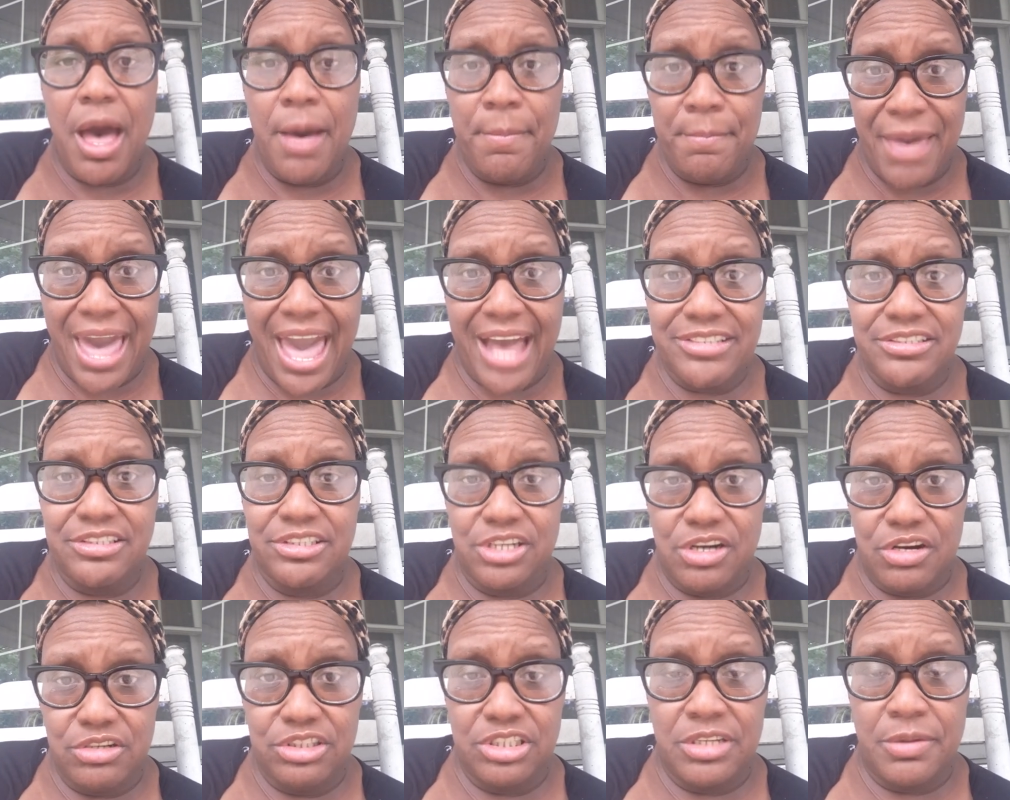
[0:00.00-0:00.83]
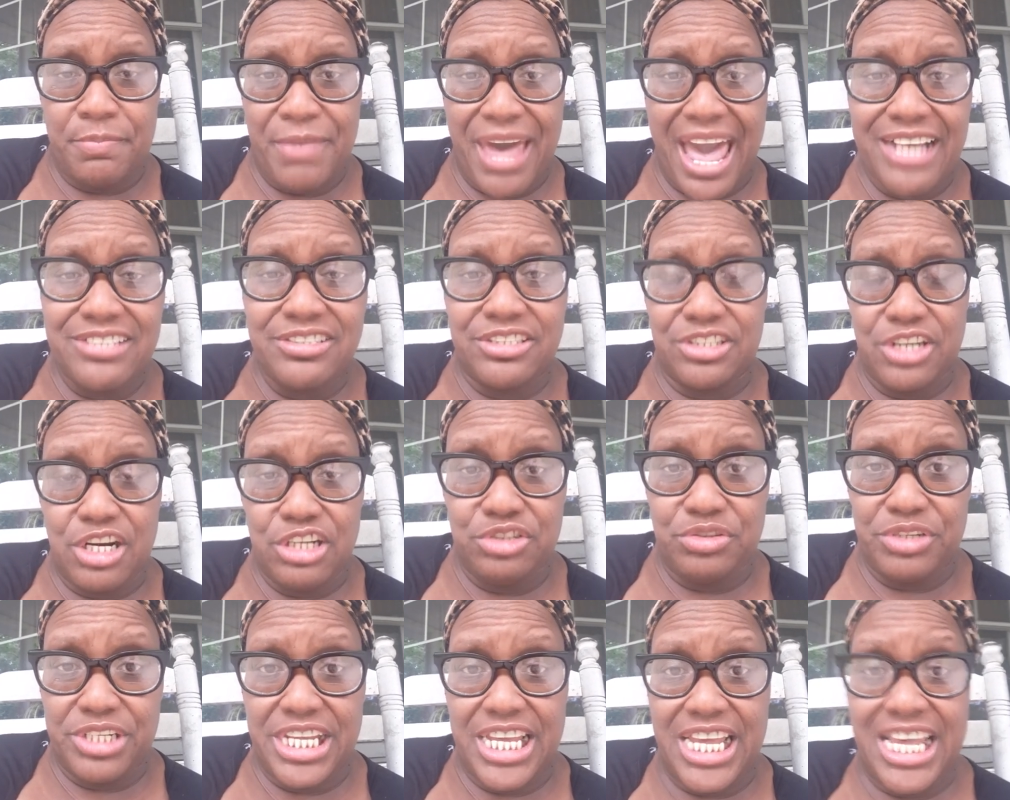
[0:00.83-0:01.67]
a back sur- the back
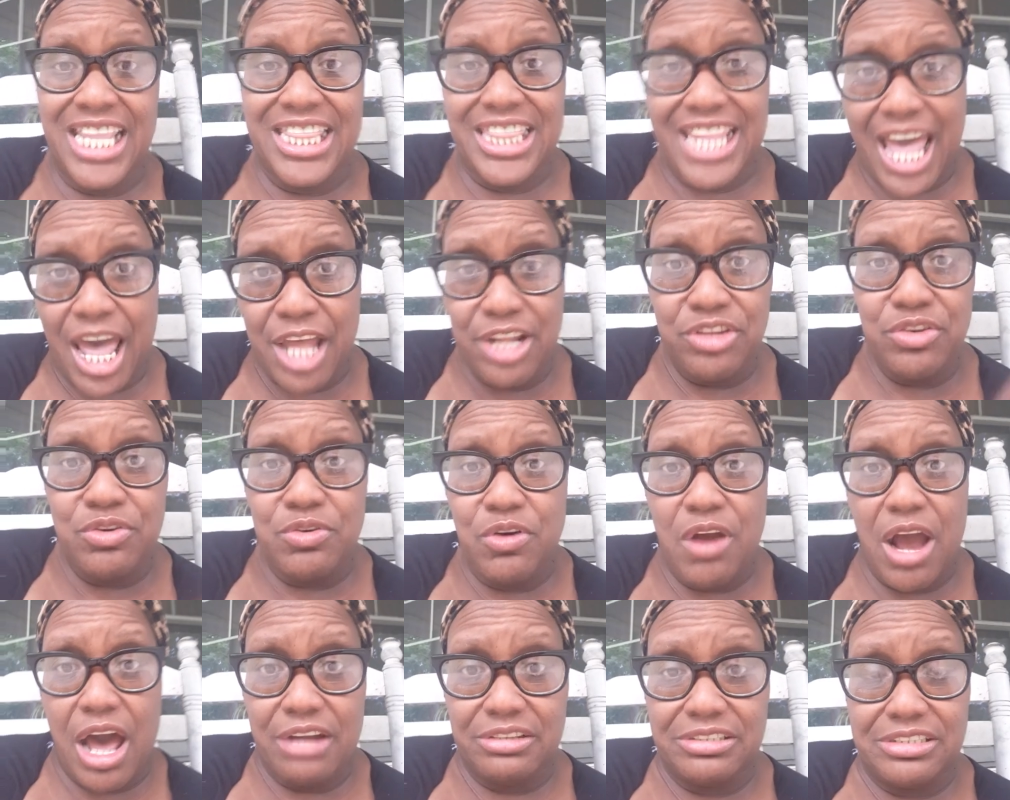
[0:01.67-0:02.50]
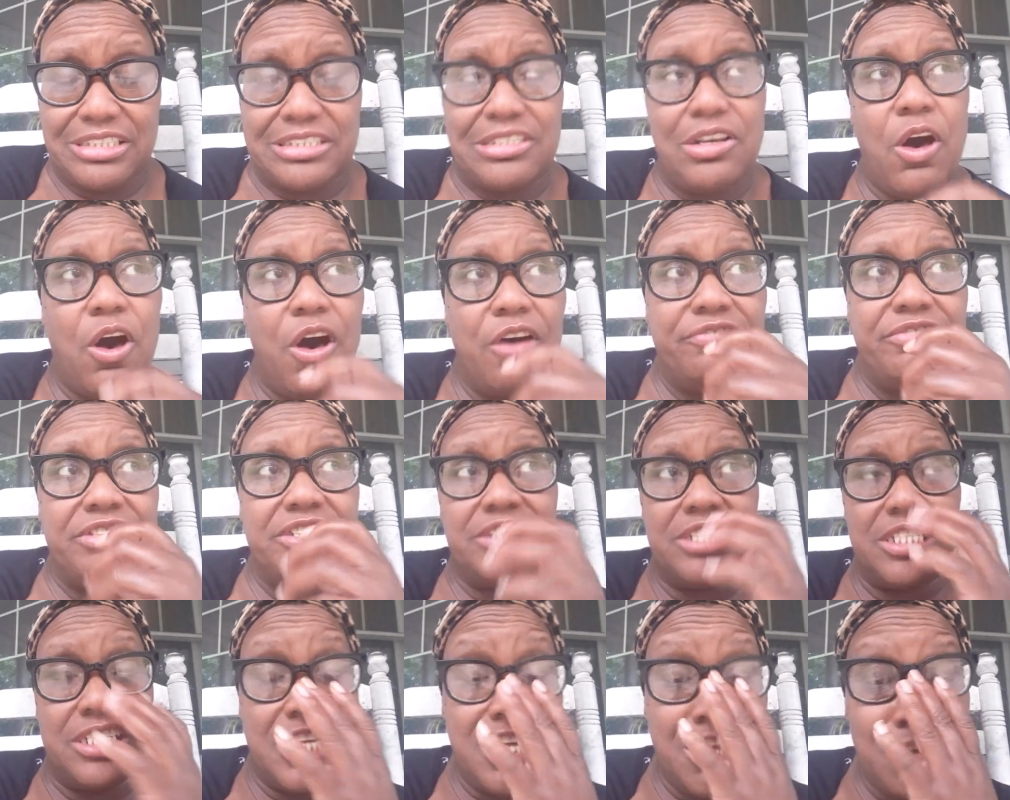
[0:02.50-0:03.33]
surgeon in that neurologist's
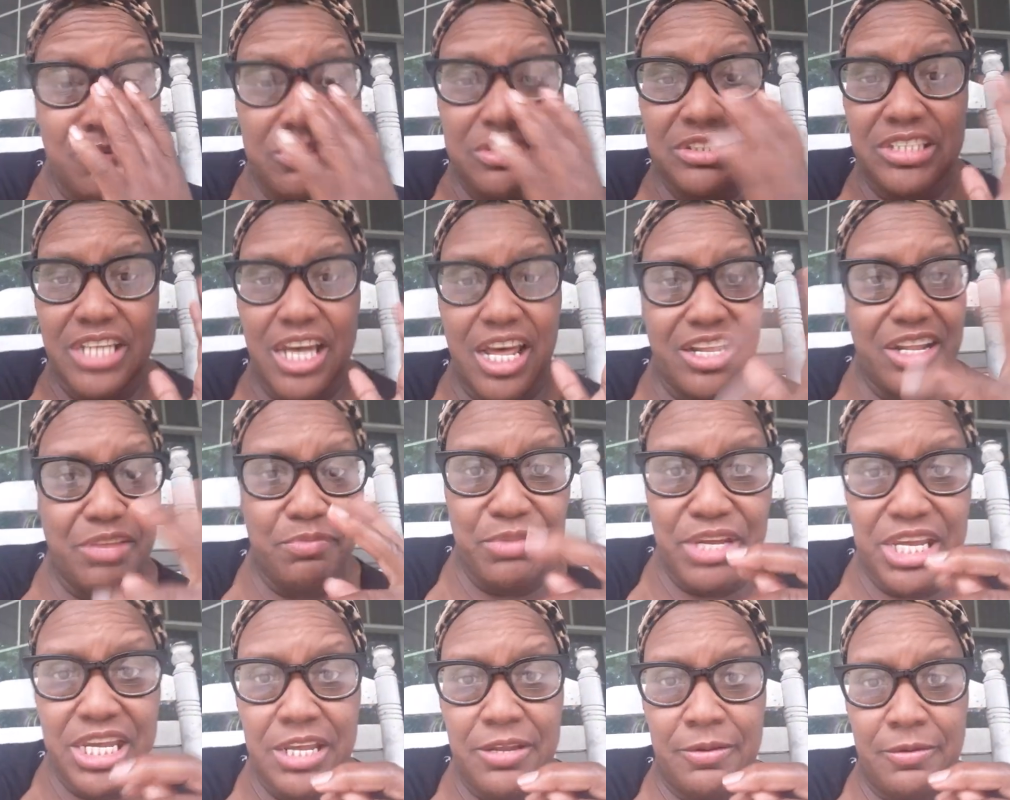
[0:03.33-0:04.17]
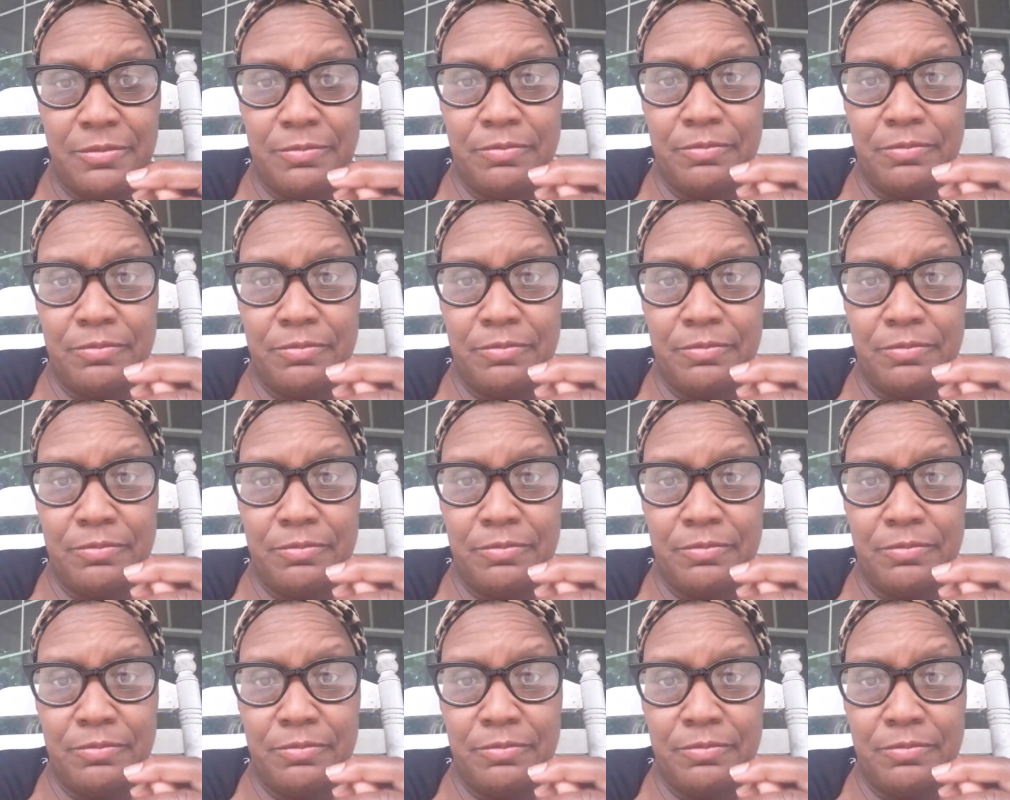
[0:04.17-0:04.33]
office, and he was telling me